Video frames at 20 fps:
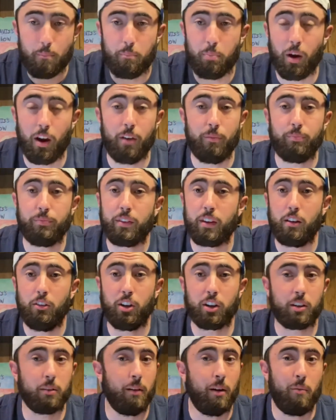But
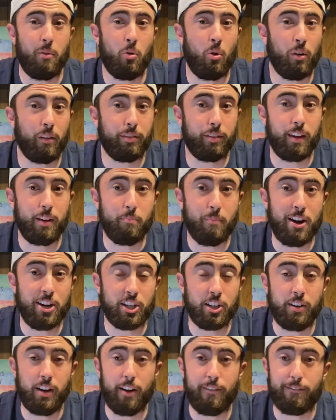look, I want to see
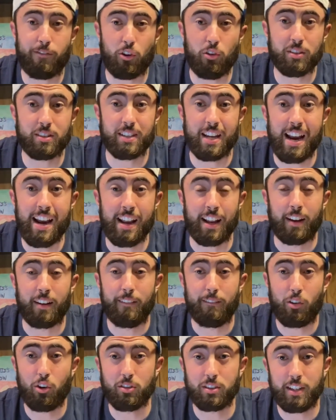mention that first inning.
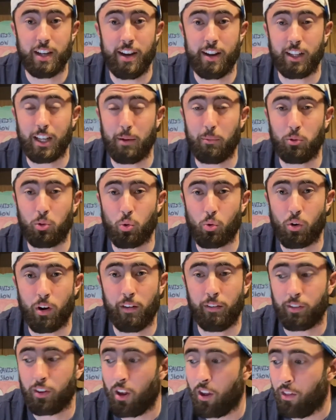First inning, Gleyber
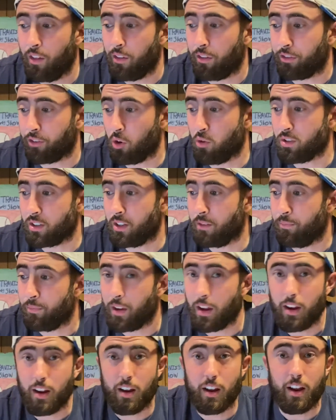Torres throws it
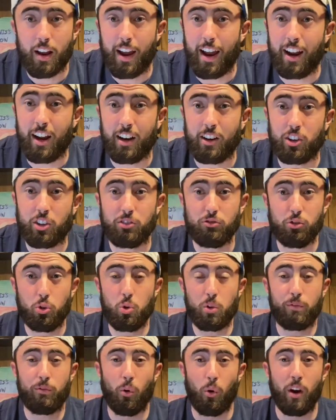and
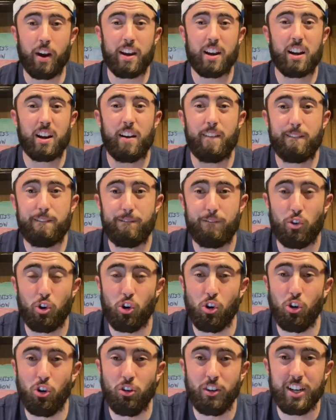Luke Voit
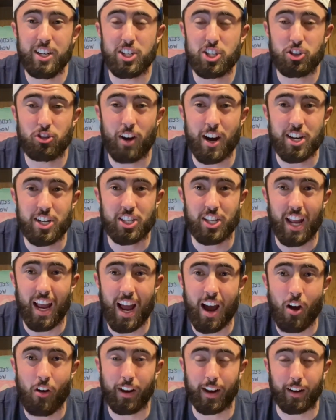fully stretched
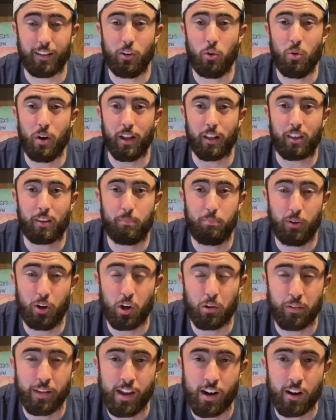out, like doing a split
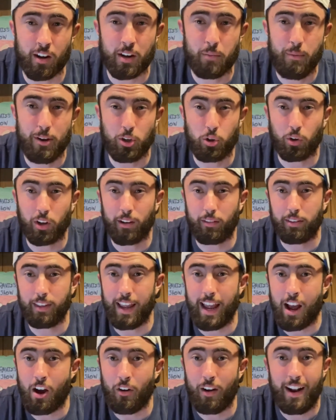over there to make sure it gets the
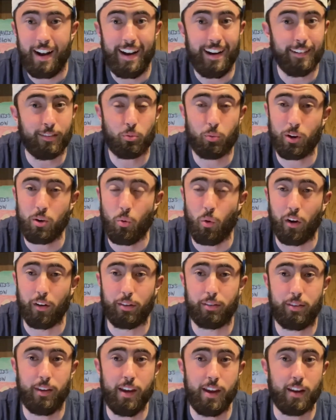out. that's what you want to
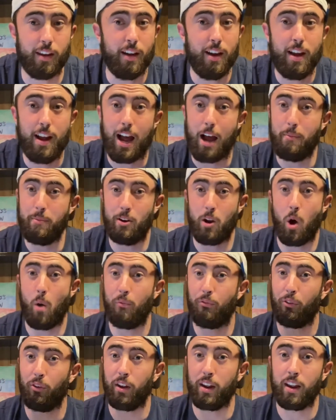see. I mean,
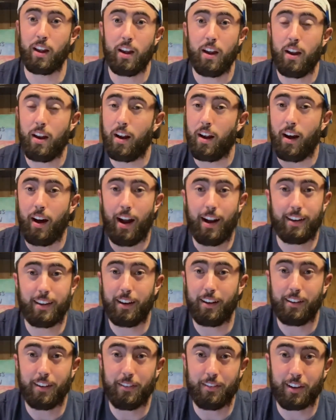hopefully, I
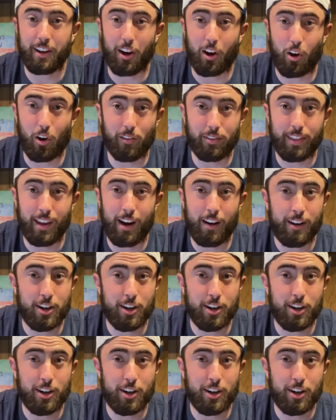think doesn't get hurt there.